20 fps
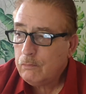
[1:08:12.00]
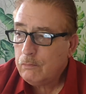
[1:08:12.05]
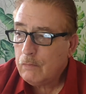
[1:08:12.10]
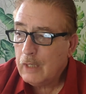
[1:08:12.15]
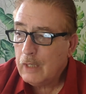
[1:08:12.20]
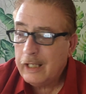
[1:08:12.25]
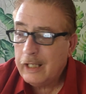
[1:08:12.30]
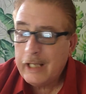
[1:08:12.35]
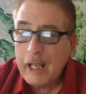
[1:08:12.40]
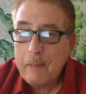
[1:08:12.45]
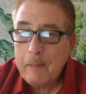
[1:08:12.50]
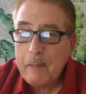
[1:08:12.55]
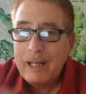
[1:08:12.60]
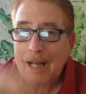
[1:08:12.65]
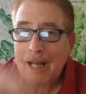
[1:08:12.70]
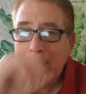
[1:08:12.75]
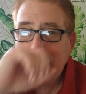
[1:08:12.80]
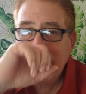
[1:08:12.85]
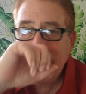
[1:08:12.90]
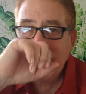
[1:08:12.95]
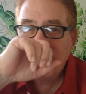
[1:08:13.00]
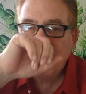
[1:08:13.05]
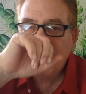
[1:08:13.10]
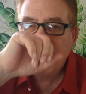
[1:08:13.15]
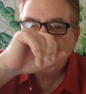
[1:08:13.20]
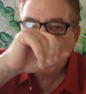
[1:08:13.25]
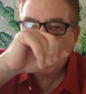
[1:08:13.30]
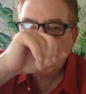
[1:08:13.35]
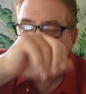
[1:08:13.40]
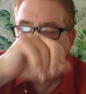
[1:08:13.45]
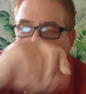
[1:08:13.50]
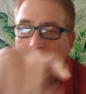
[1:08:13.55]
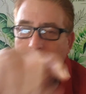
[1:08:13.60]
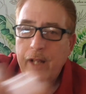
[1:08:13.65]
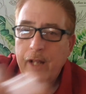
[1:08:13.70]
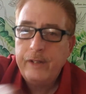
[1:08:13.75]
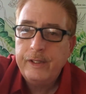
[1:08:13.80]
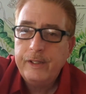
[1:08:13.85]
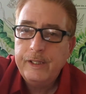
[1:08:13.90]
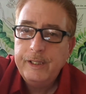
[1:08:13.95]
and gave me an idea on what's going
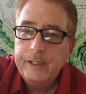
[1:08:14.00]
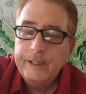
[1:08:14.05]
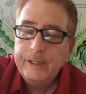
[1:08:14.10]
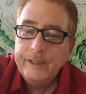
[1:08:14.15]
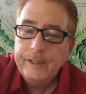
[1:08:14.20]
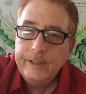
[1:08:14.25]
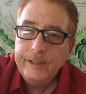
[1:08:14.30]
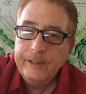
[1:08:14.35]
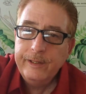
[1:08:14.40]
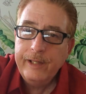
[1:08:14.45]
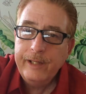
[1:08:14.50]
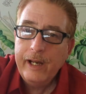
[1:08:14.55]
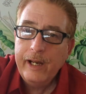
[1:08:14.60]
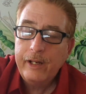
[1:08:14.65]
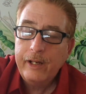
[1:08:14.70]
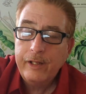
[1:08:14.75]
on there.